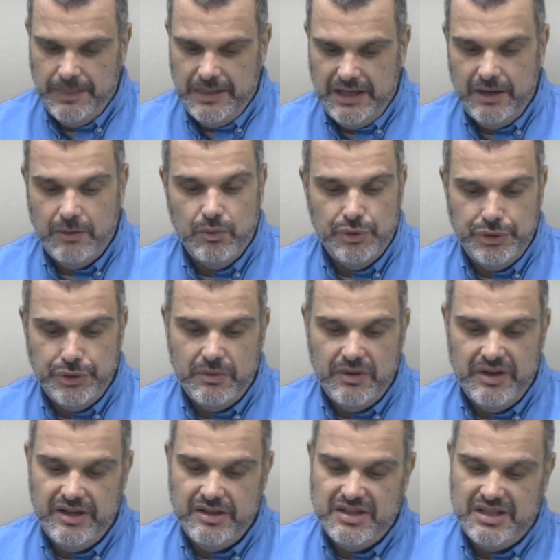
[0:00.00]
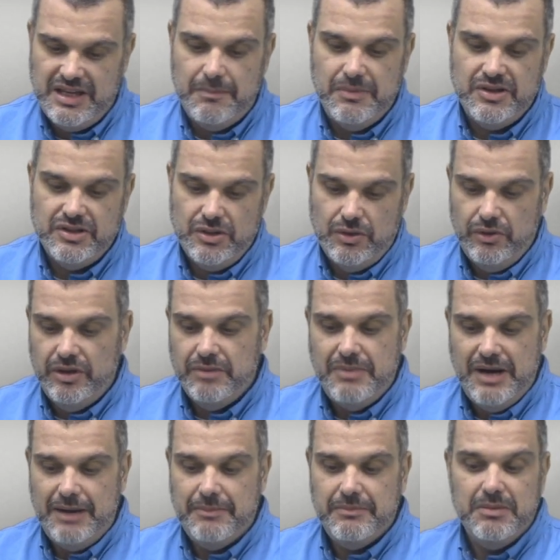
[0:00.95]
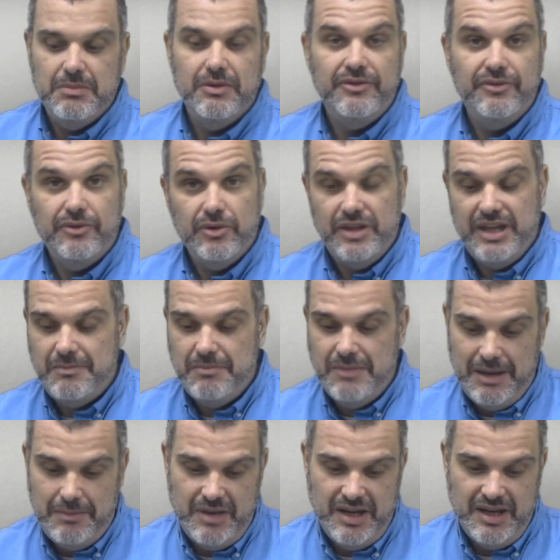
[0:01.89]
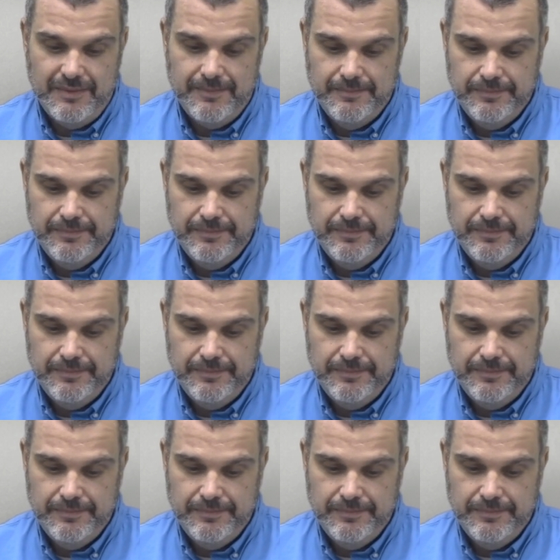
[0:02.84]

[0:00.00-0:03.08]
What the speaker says: I wonder what else they'd been told about me before they met me.